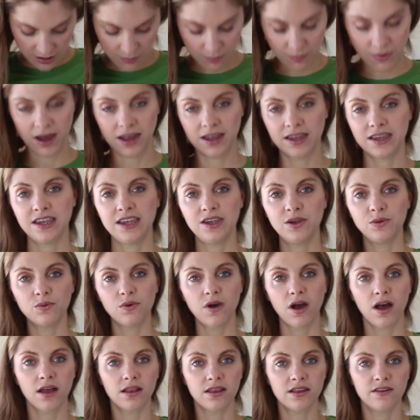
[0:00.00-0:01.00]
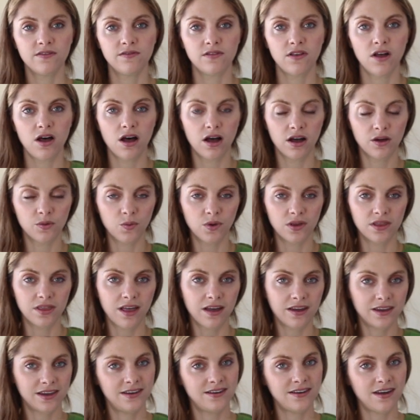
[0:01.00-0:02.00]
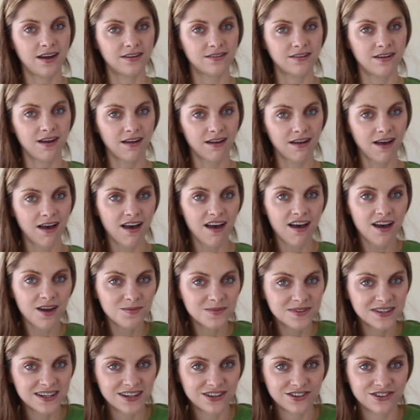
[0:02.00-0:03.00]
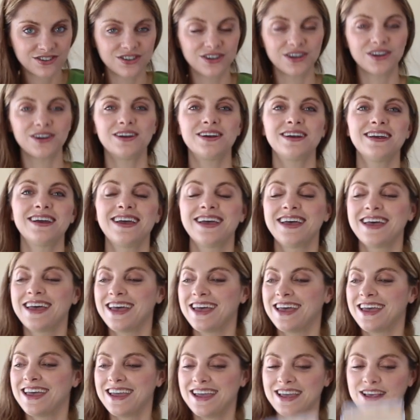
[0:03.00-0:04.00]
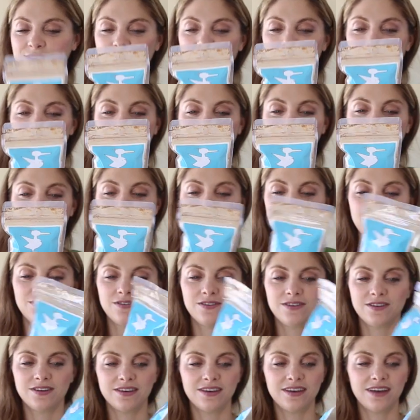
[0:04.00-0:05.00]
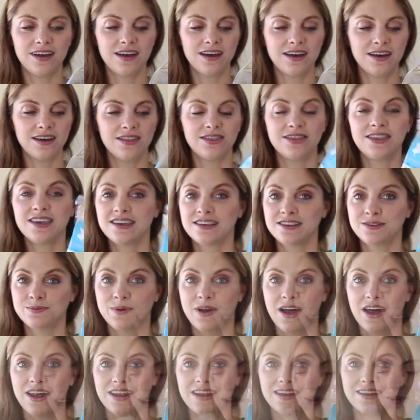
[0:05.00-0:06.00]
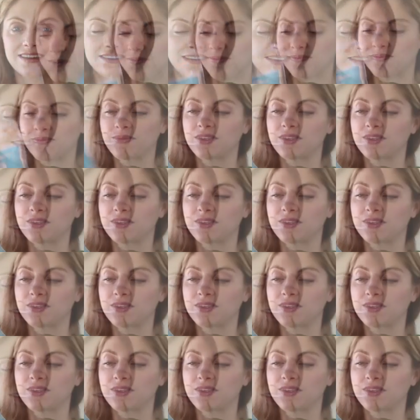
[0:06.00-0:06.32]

my Eat Raw Live Long OneLuckyDuck.com t-shirt is because of this product.